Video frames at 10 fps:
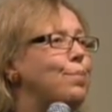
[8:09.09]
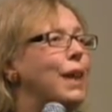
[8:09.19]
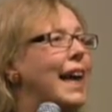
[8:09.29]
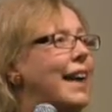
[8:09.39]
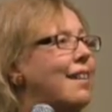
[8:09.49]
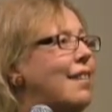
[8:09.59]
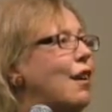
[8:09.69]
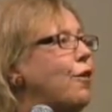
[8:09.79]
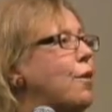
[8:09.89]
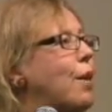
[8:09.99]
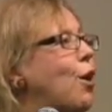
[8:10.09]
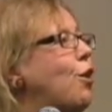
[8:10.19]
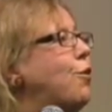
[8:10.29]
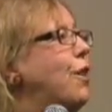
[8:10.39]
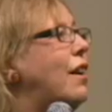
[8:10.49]
Blake is here from
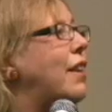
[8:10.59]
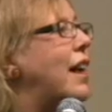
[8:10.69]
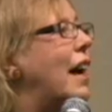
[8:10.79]
Oakville, and